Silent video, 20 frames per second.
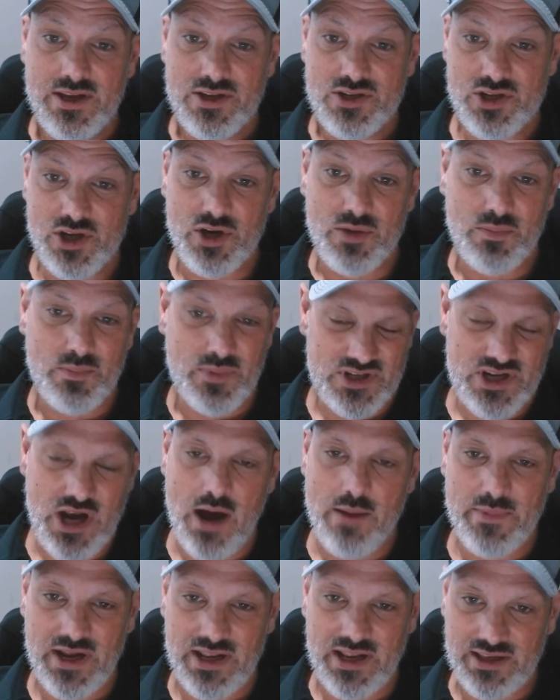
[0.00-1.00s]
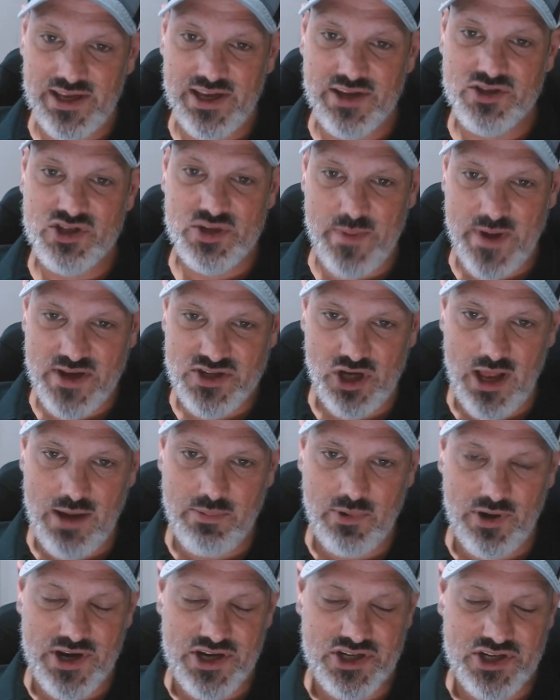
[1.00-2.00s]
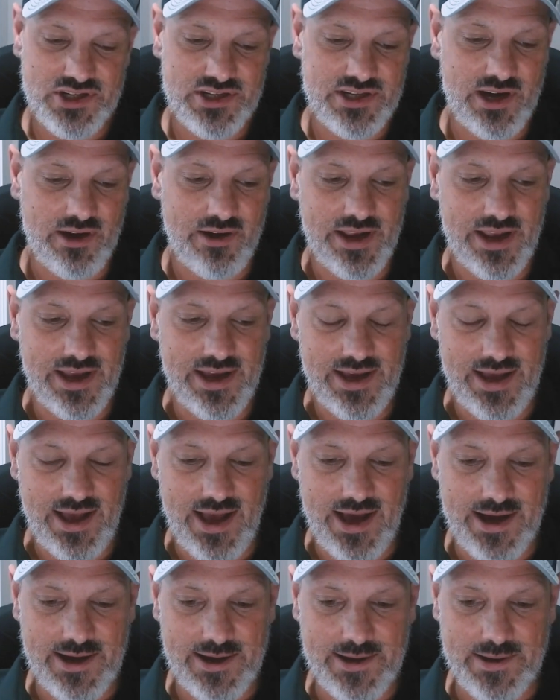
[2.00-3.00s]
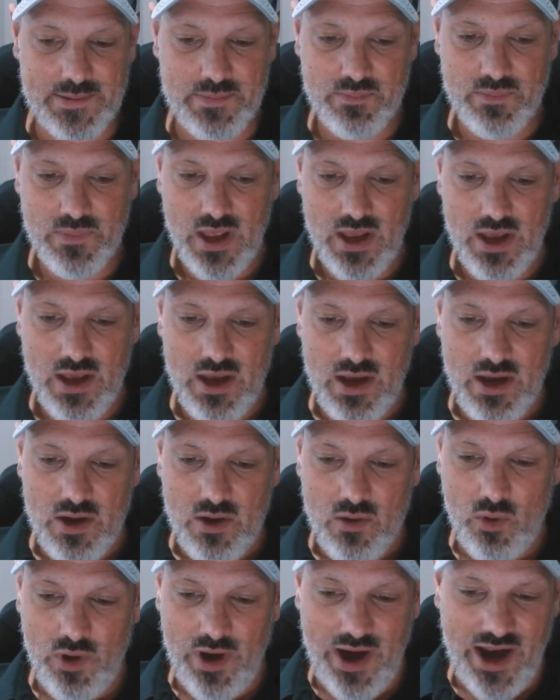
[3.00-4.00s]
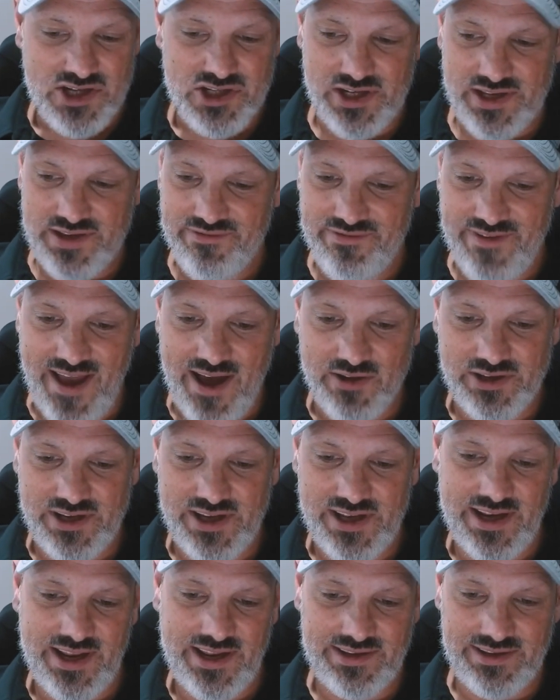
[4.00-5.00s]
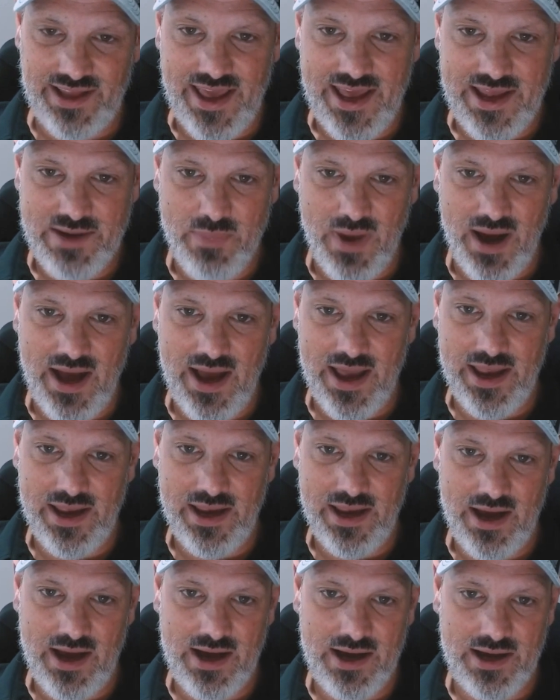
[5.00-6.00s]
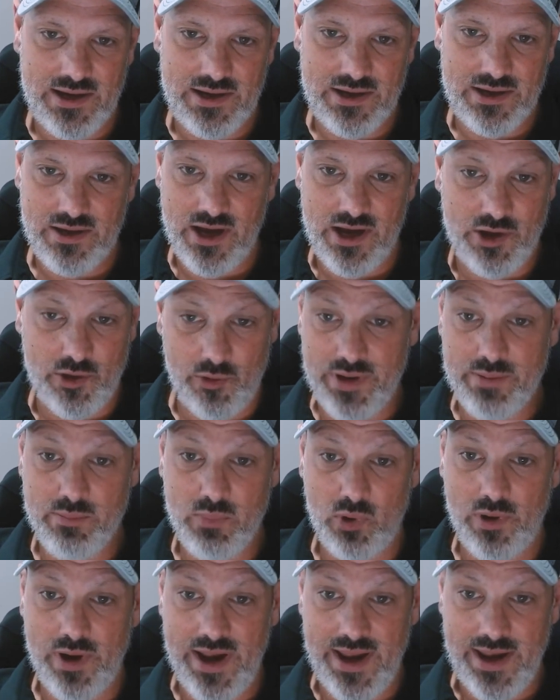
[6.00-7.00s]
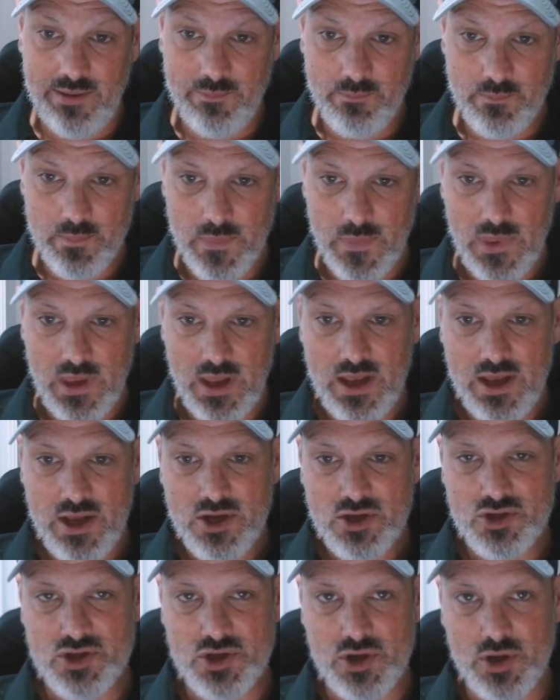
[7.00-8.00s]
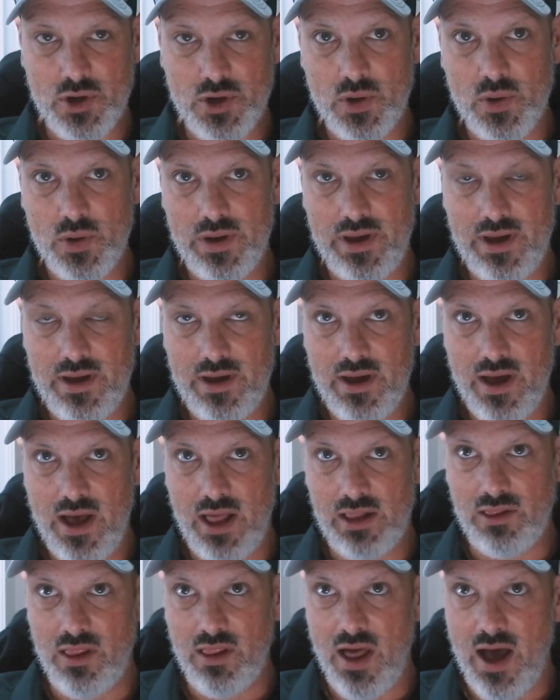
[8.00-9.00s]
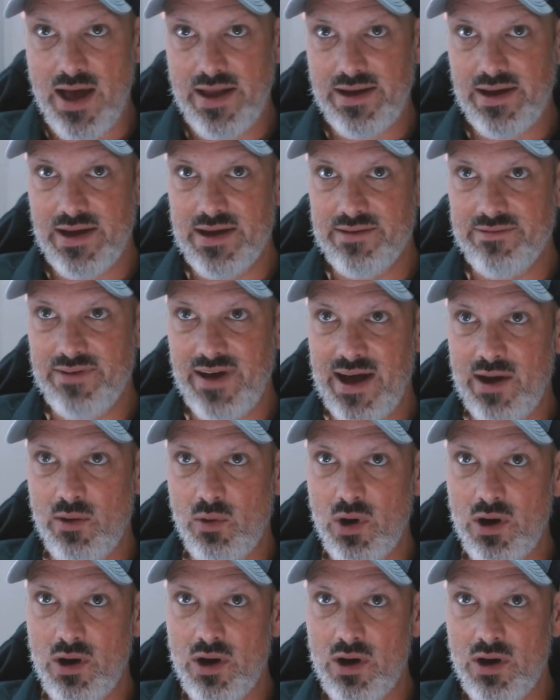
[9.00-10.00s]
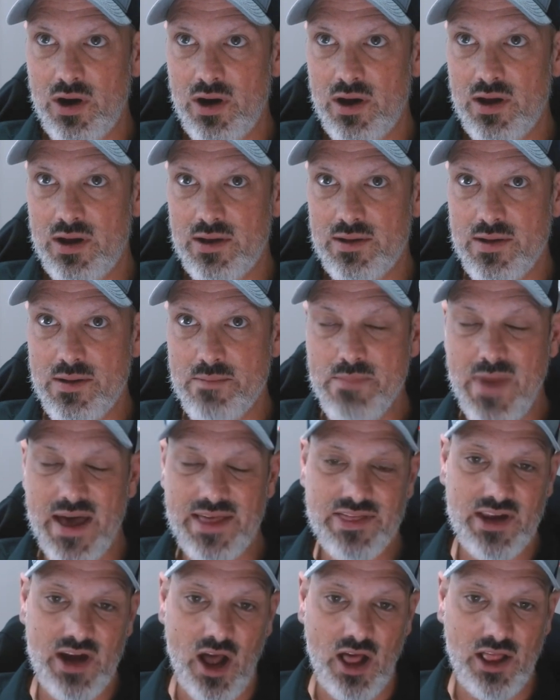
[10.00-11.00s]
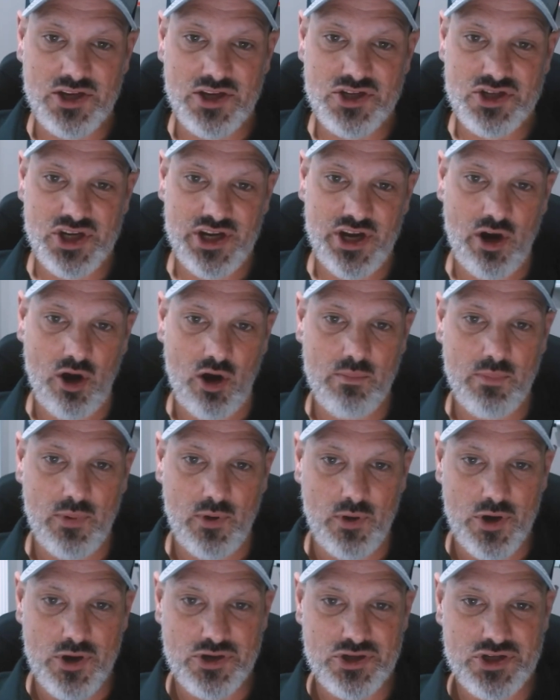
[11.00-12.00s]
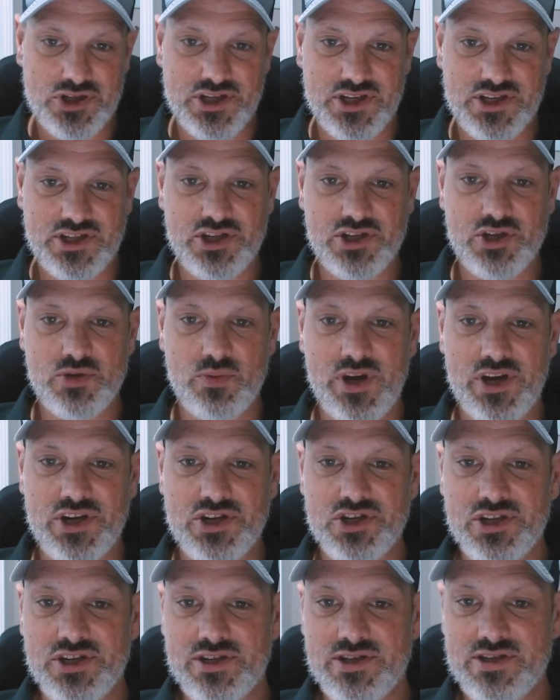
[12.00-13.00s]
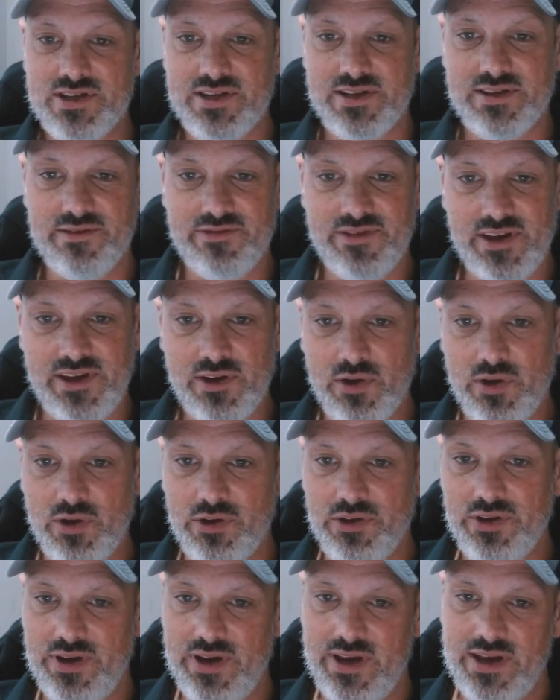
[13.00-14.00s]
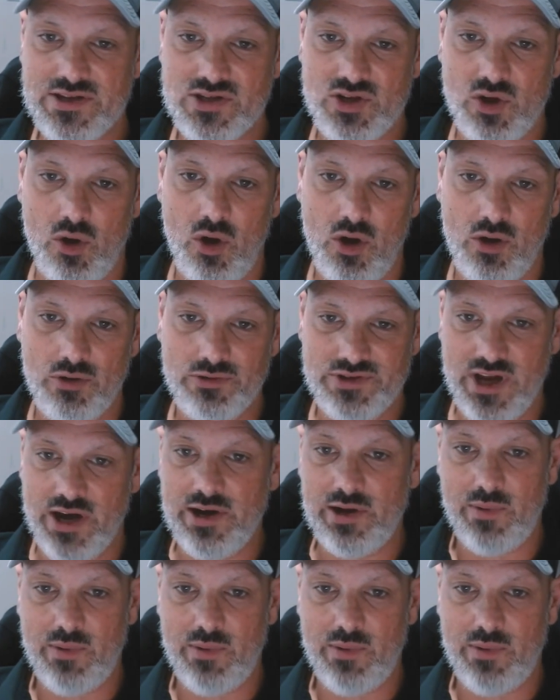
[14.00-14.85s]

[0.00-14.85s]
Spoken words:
So predominantly a special operations area. We're actually founded and led by a Green Beret. So a lot of our methodology, our approach to situations in the field is all done